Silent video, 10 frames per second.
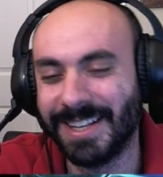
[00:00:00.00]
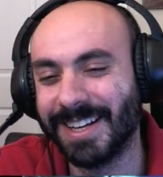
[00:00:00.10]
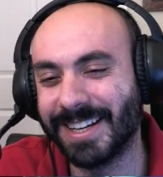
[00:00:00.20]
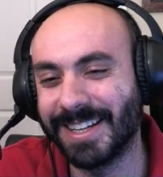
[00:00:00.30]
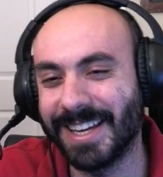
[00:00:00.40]

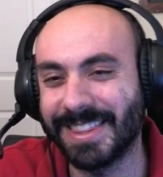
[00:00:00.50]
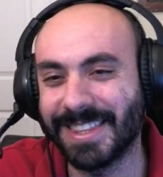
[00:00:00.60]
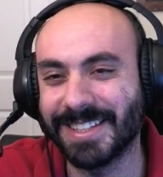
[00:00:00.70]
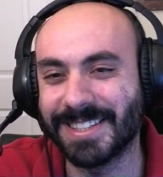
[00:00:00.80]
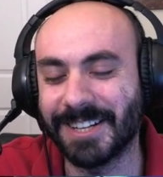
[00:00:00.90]
I hate
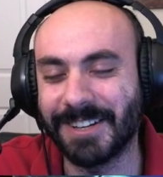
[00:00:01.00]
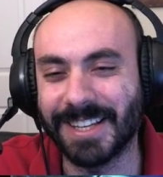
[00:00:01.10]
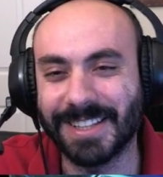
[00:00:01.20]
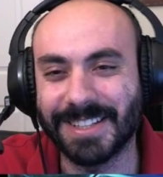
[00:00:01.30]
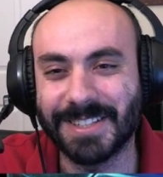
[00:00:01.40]
this.
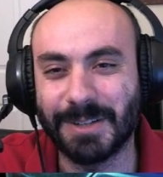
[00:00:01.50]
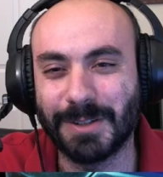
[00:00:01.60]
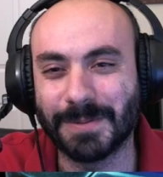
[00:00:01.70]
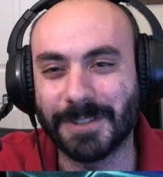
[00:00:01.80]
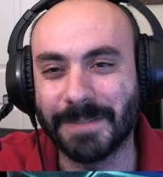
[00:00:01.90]
Alright, let's go
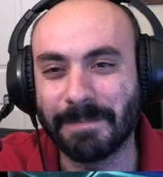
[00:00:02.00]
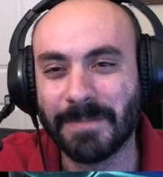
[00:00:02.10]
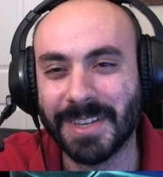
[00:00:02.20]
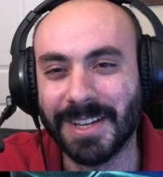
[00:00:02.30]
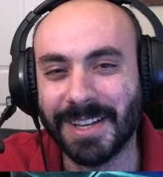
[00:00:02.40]
over it.
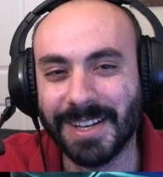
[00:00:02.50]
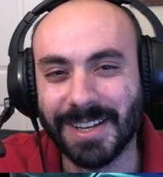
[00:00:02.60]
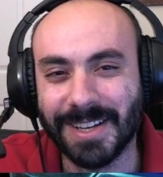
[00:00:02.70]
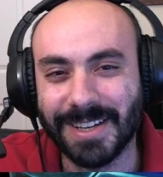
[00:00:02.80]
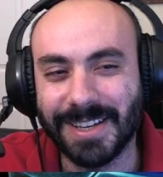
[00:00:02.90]

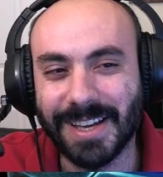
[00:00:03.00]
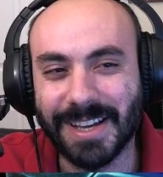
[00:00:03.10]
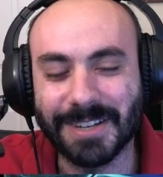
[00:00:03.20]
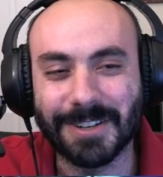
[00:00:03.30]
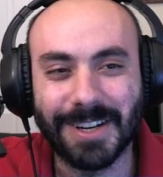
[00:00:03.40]

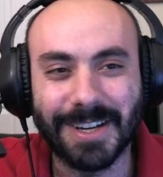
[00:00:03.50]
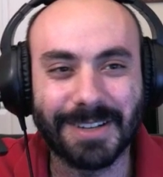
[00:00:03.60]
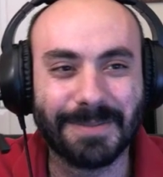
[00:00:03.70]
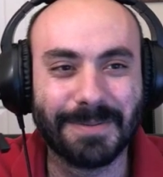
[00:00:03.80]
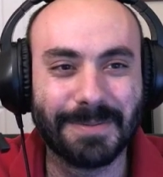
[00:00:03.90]

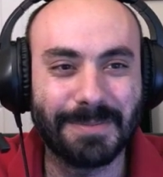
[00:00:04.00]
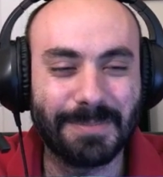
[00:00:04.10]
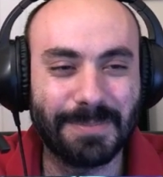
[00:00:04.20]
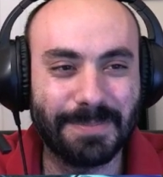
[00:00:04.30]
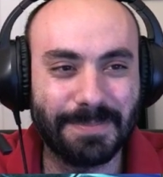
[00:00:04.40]
Angron.
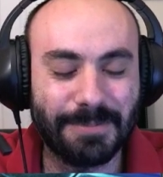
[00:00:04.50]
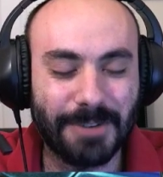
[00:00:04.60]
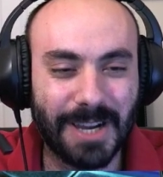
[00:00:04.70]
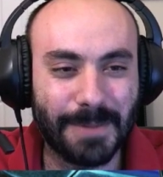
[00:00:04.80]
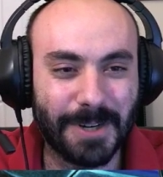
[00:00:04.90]

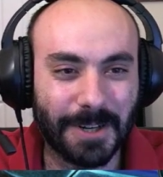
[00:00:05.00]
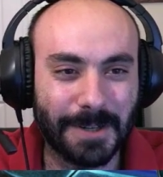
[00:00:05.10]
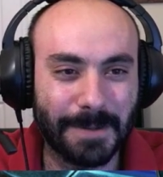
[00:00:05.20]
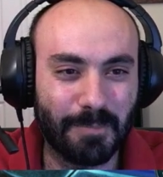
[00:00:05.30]
Primarch.